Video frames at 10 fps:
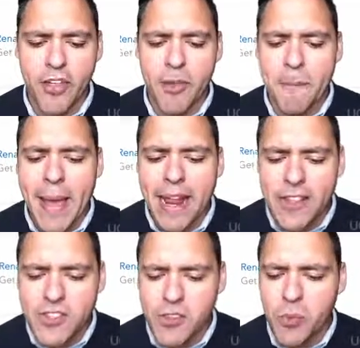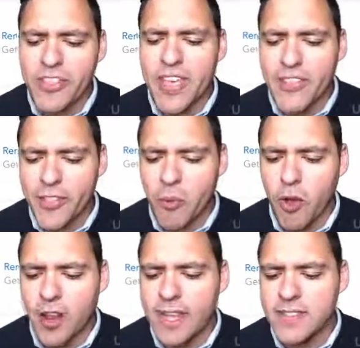the balance within the
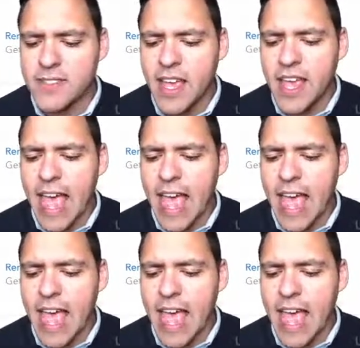wallets,